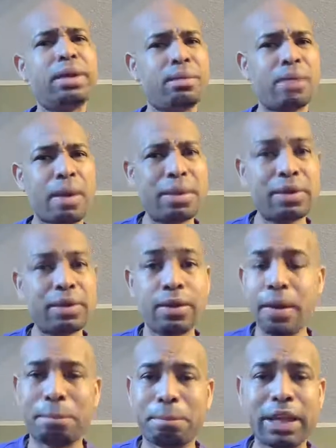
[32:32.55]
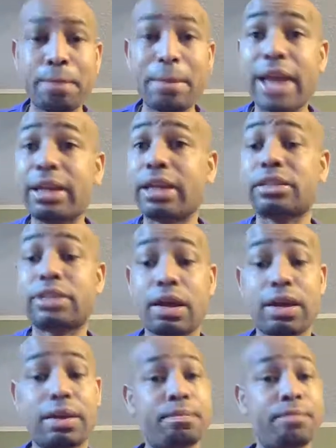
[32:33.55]
I'm playing Madden at the
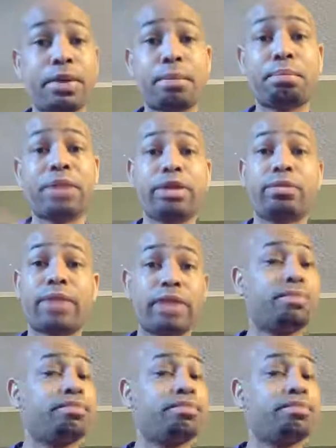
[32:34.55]
time, and I'm playing rank.